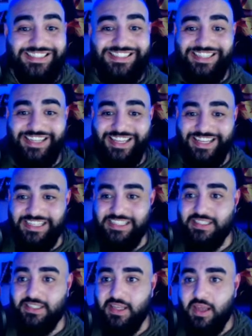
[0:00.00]

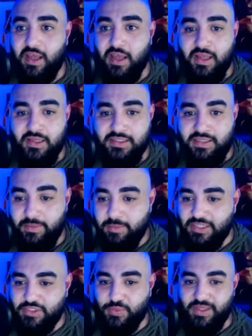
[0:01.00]
Jeez, somebody
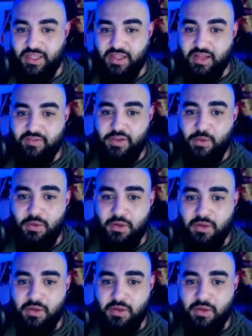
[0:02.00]
must really love you.